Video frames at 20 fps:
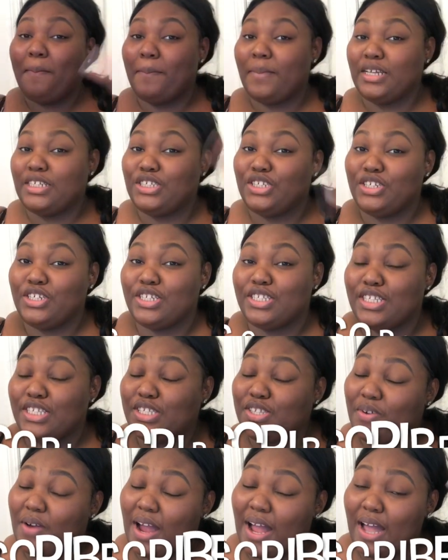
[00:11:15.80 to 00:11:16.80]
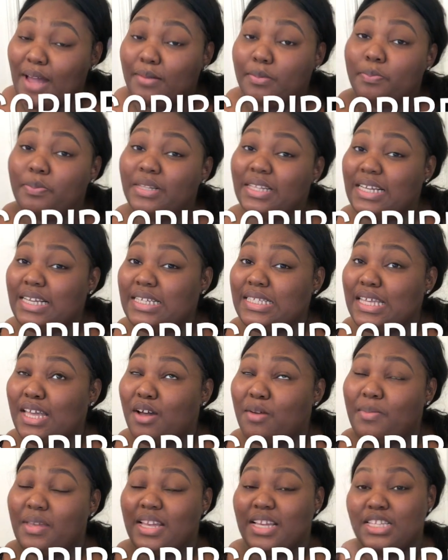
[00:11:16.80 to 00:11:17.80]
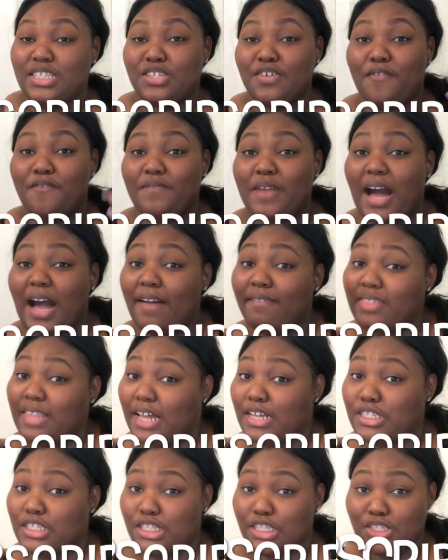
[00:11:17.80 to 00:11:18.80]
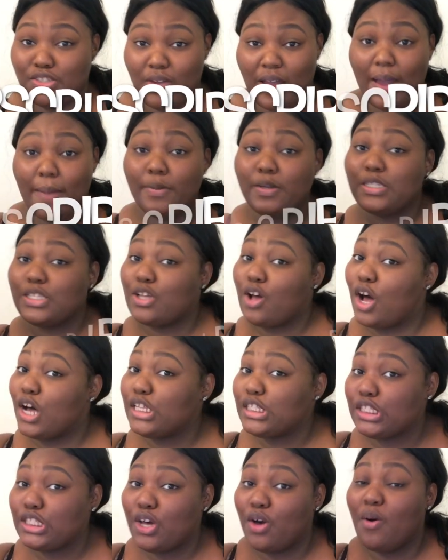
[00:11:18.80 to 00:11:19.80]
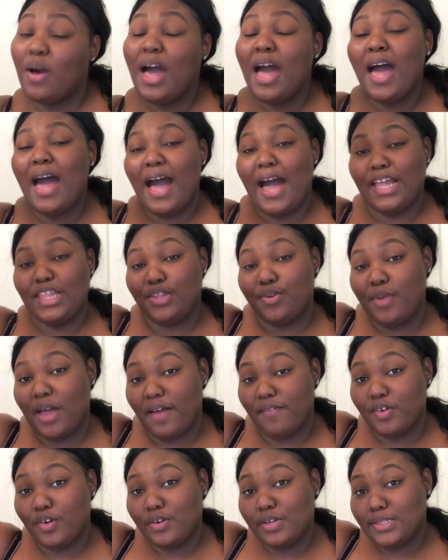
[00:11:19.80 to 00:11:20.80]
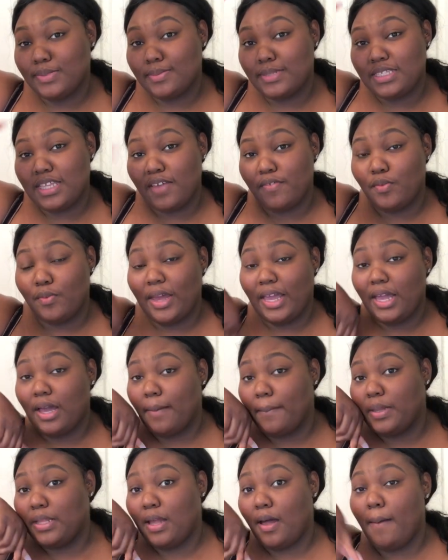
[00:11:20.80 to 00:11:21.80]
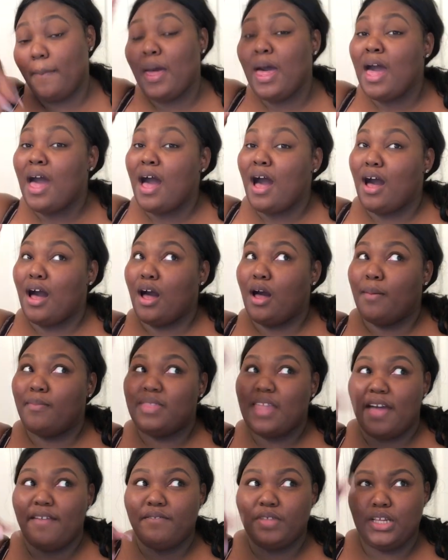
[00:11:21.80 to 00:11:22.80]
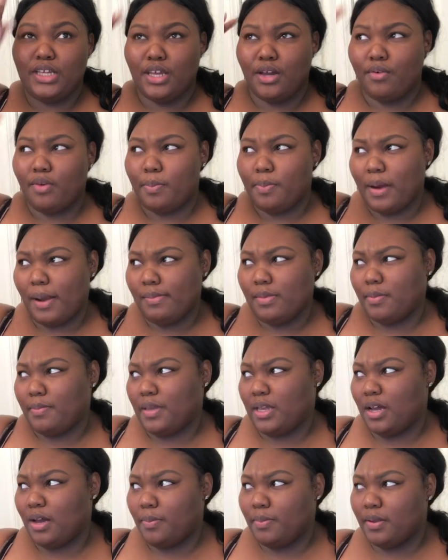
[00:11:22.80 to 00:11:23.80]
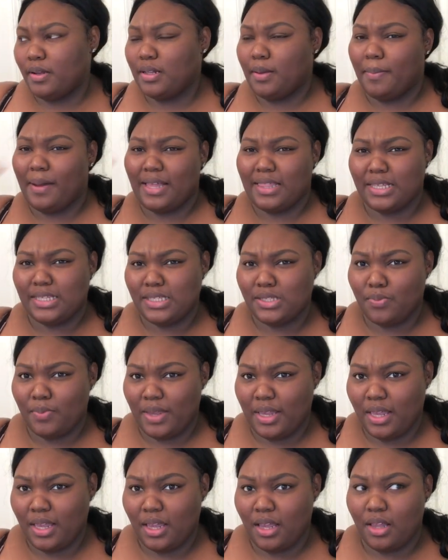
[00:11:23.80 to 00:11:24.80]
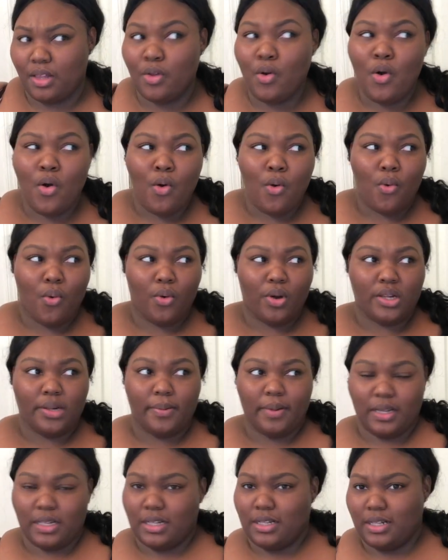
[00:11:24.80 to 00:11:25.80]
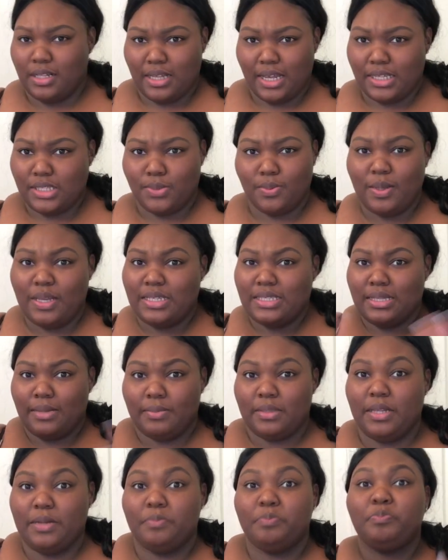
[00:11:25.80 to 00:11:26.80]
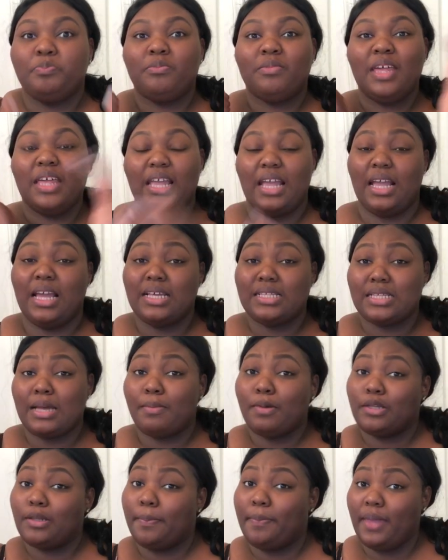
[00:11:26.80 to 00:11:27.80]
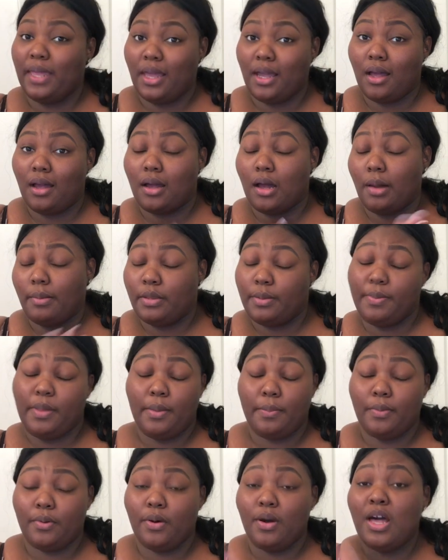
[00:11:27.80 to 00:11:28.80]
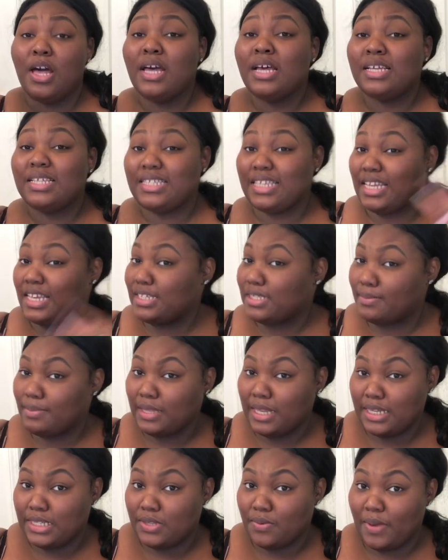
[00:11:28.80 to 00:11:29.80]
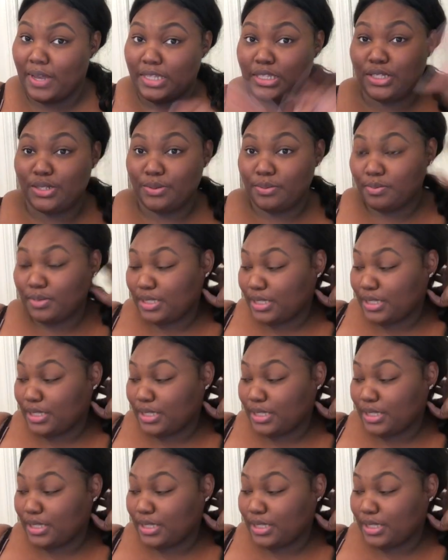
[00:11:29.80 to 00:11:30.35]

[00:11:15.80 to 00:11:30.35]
Make sure you subscribe. Please help me get to 5,000 subscribers. Also, I do have a Christmas giveaway coming up. That video will probably be uploaded by this weekend or the beginning of next week, something. And I'm going to pick a couple people to get some things away too.